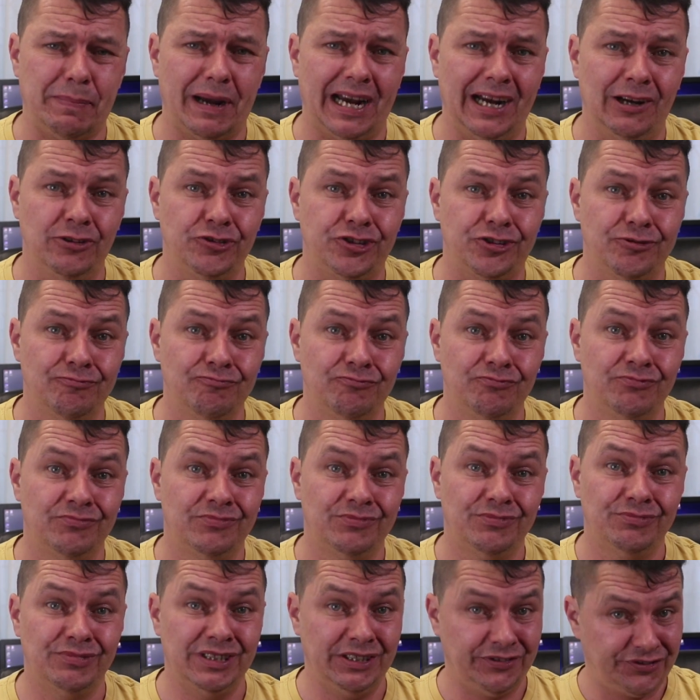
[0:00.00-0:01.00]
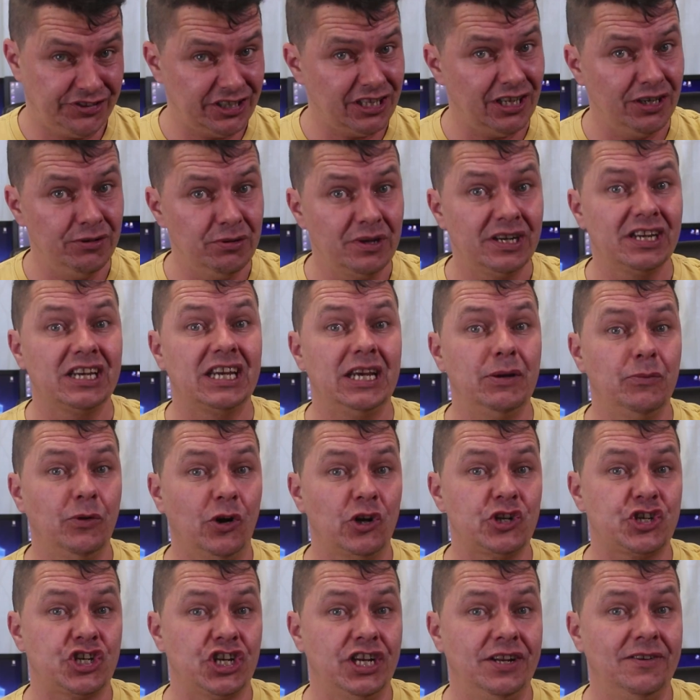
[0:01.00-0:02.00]
Well, if so, keep
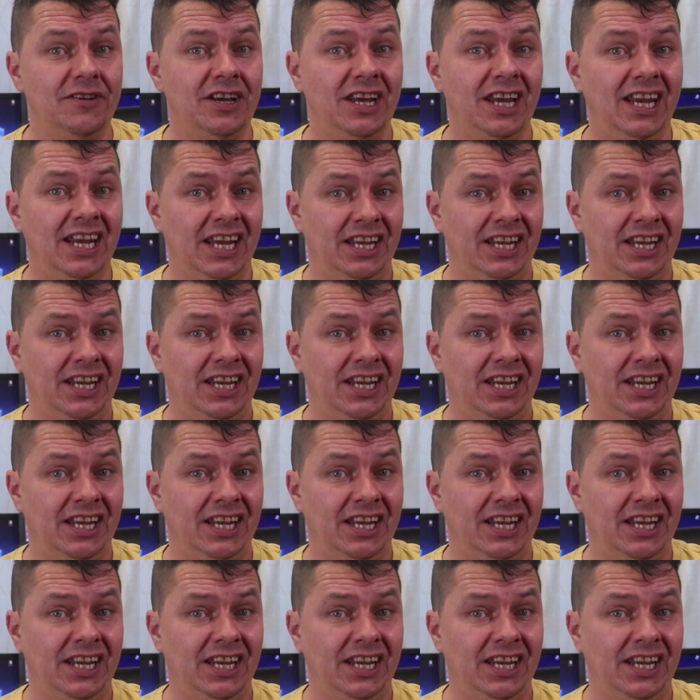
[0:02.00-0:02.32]
watching.